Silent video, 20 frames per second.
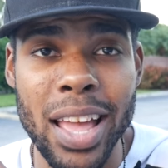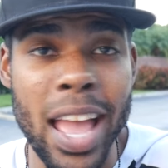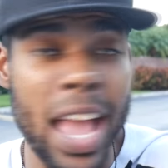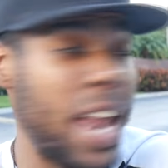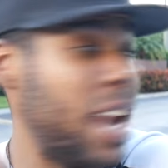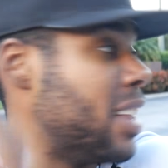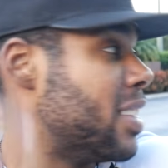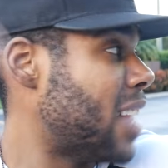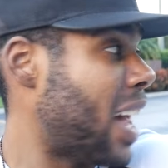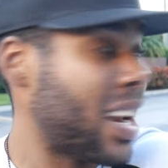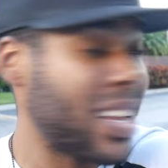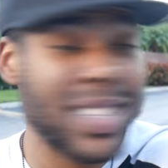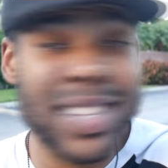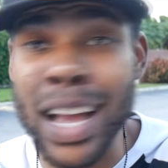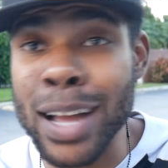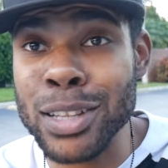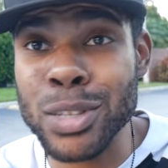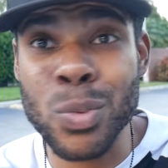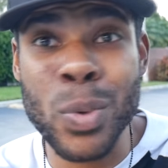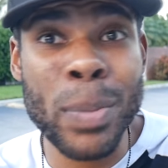And a lot of
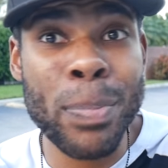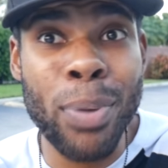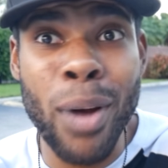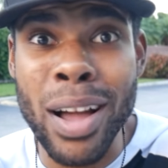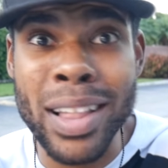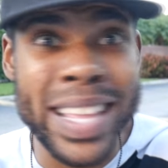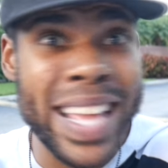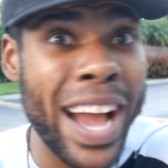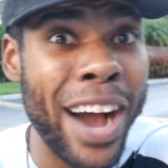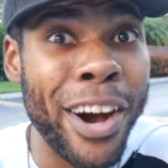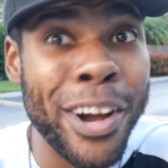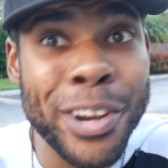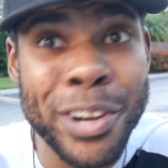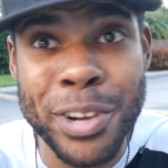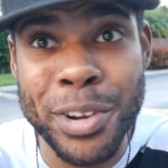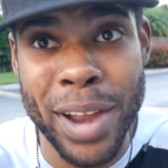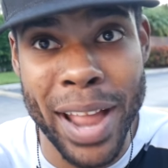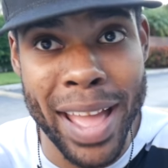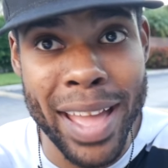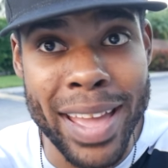times we probably
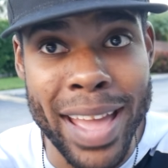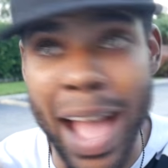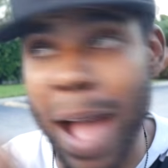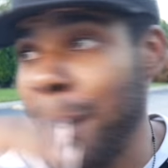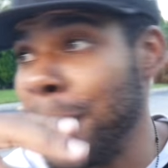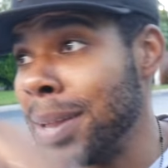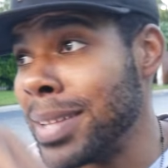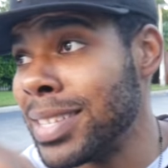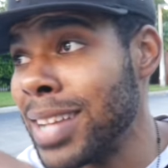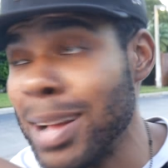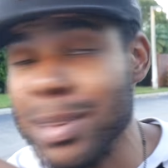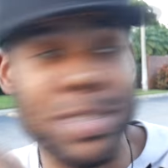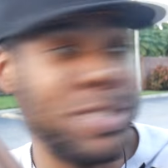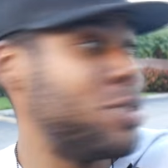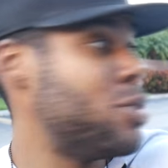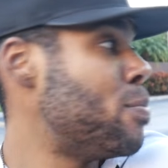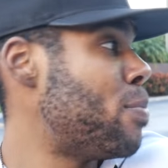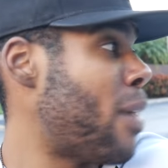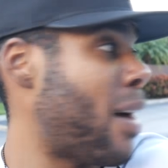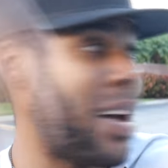underate. How many times did
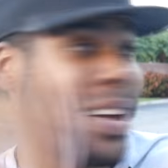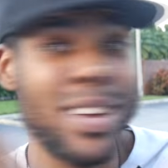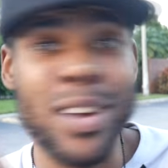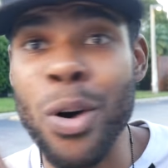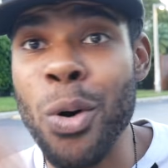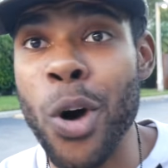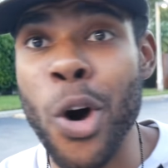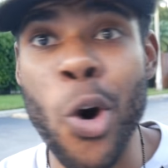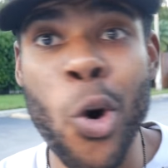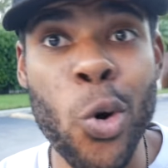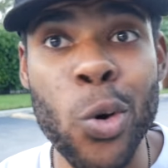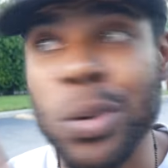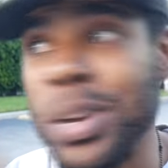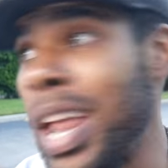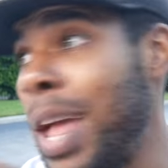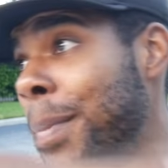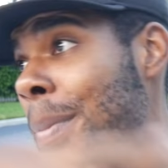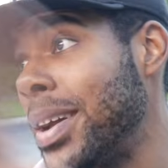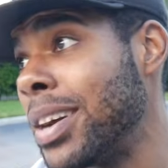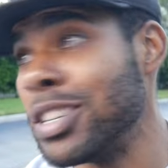you probably go a whole
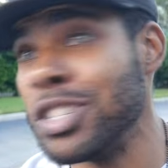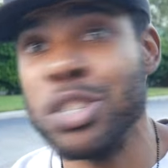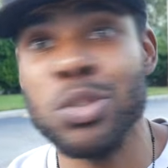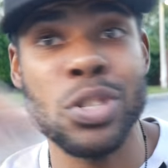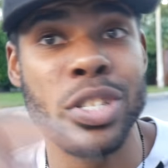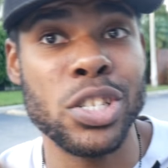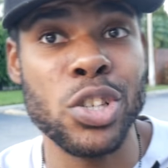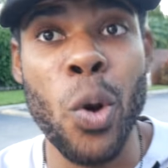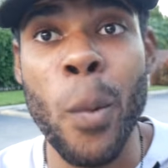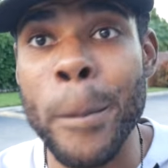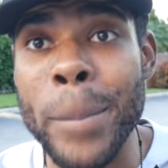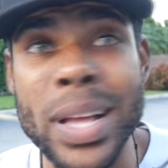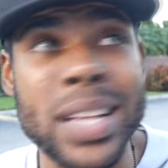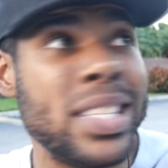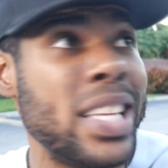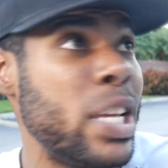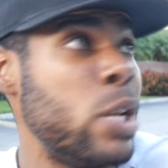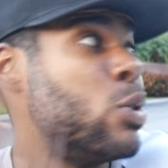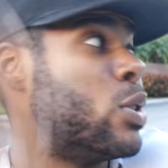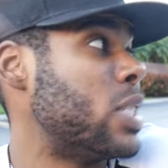day because you were so
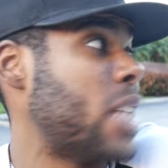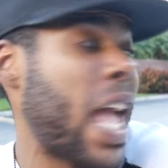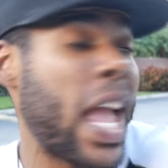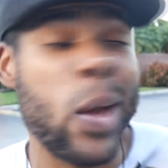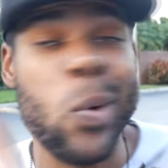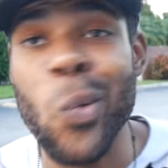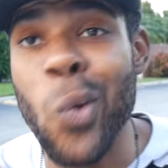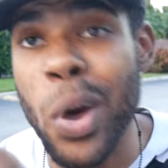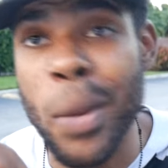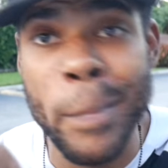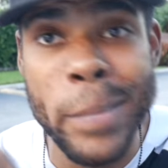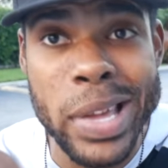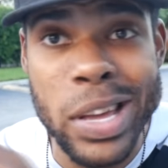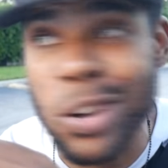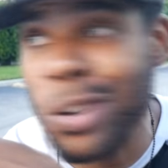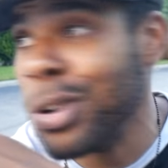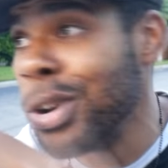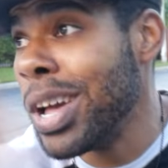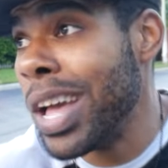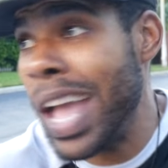busy, you just ate one
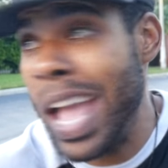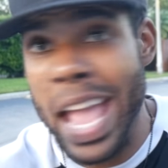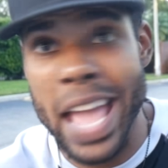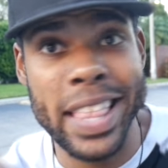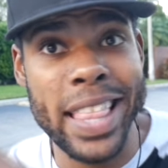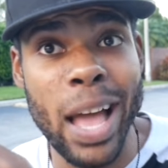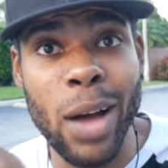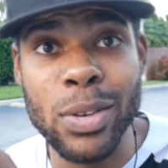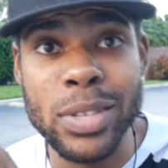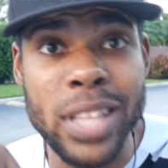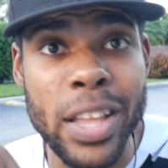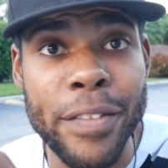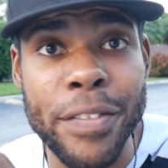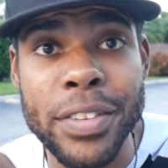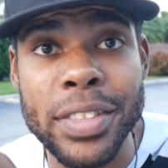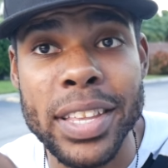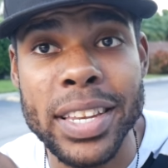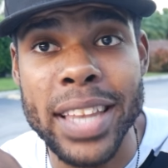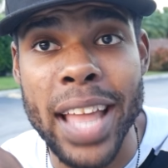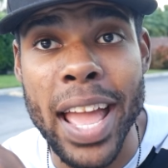meal and that was it
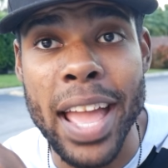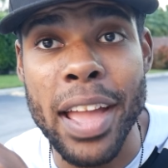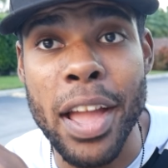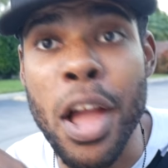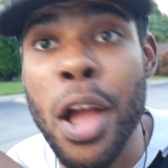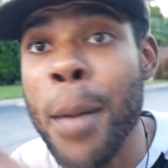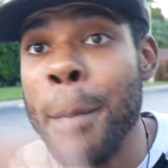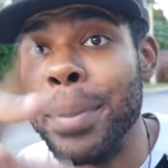for the day?